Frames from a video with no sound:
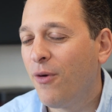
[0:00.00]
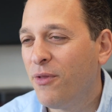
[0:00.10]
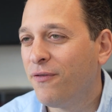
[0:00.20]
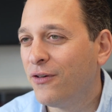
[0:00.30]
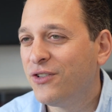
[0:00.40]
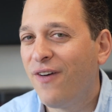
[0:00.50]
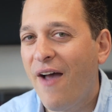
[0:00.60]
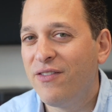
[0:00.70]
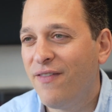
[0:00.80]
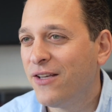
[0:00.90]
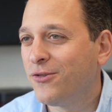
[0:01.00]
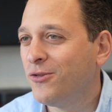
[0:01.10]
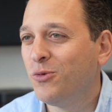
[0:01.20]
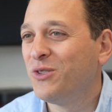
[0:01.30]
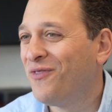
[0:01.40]
from the first five
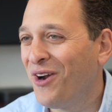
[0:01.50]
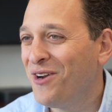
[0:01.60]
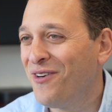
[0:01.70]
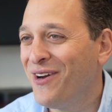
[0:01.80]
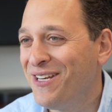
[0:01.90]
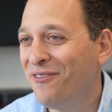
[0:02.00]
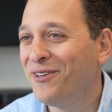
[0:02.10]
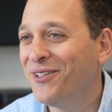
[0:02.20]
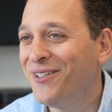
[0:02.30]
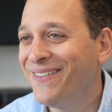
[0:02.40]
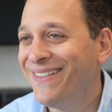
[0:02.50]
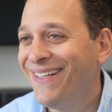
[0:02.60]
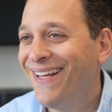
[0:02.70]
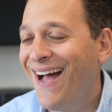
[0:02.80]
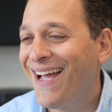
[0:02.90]
investors was very, very difficult.
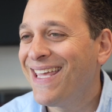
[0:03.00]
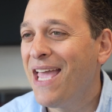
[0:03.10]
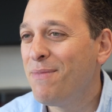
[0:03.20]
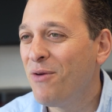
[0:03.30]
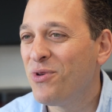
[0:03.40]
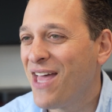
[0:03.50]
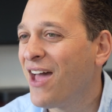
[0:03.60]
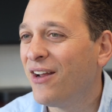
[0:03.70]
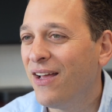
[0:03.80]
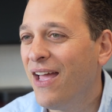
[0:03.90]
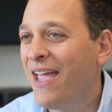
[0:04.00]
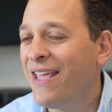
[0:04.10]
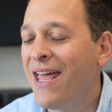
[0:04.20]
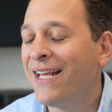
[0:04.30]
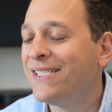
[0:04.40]
I came in without
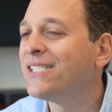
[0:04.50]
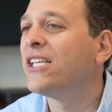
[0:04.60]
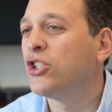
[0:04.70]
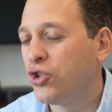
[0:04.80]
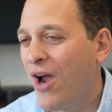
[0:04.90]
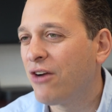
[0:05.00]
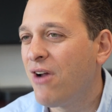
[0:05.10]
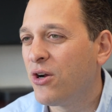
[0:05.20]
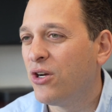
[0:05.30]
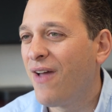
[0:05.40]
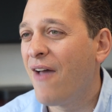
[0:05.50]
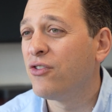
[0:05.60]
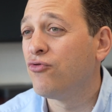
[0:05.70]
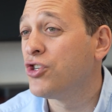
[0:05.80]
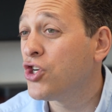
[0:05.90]
an existing track record of
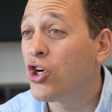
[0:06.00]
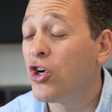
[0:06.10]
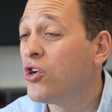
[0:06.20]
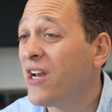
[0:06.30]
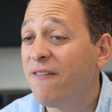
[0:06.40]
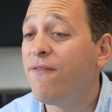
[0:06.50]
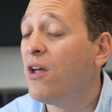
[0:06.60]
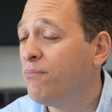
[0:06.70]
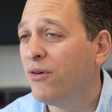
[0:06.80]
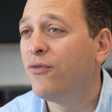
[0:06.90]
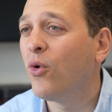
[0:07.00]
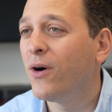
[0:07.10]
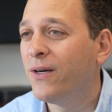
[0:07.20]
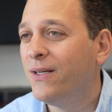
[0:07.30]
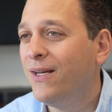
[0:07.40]
having returned a fund before.